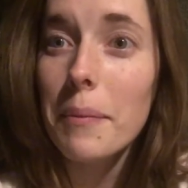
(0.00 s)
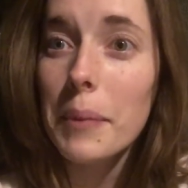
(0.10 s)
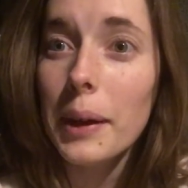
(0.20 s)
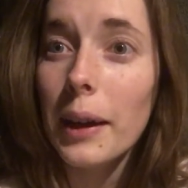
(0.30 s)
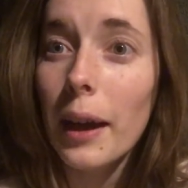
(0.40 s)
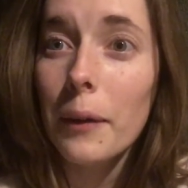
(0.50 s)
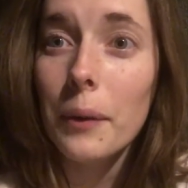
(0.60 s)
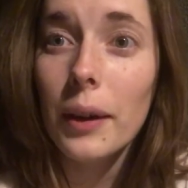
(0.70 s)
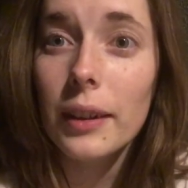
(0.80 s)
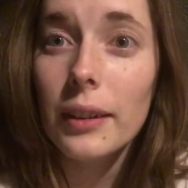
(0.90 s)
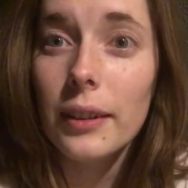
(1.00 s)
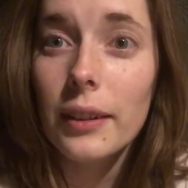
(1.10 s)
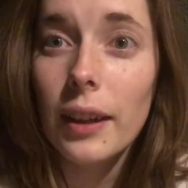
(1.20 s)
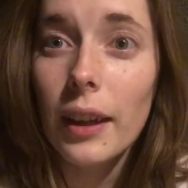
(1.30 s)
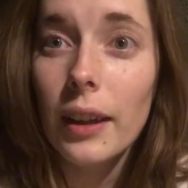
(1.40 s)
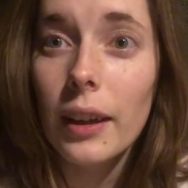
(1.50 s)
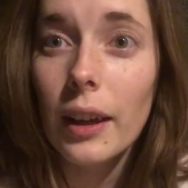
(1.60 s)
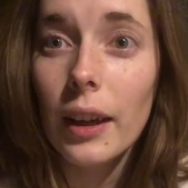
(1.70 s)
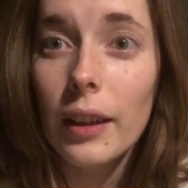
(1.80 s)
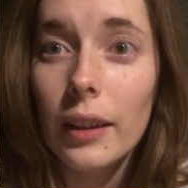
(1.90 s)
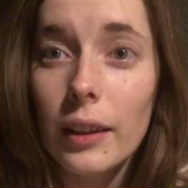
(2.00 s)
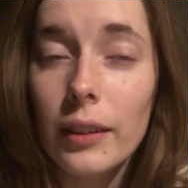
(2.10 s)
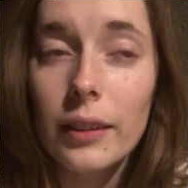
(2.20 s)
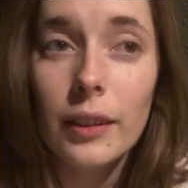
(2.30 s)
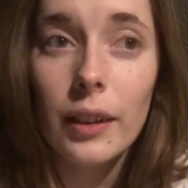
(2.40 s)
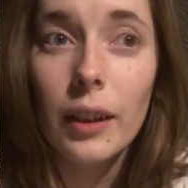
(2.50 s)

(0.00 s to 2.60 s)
but I wanted to take at least